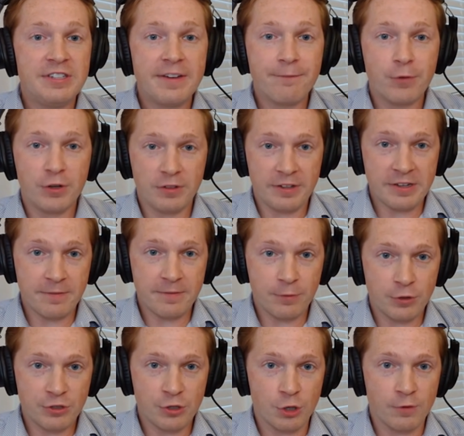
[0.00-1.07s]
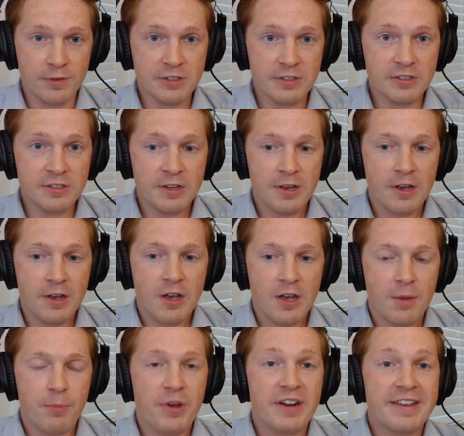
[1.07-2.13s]
differently for services.
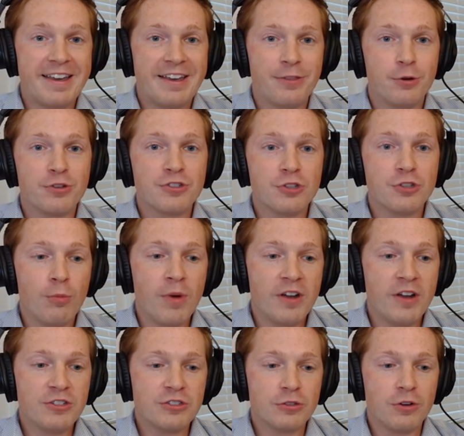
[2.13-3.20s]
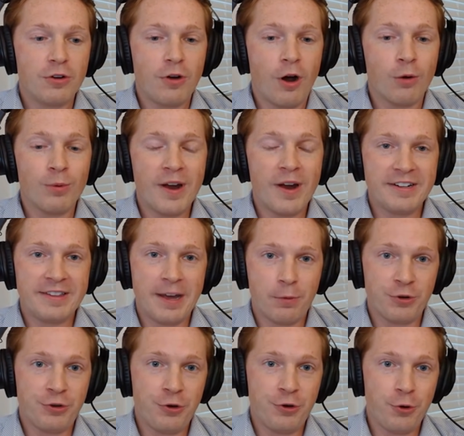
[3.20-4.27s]
But again, there's so much already that
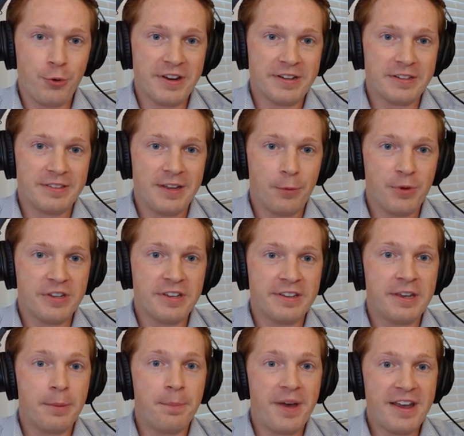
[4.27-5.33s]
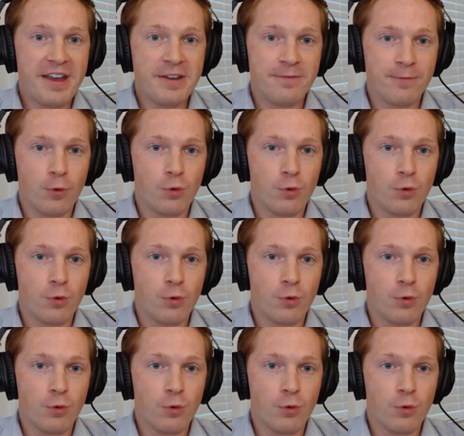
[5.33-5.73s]
we're doing that we can get paid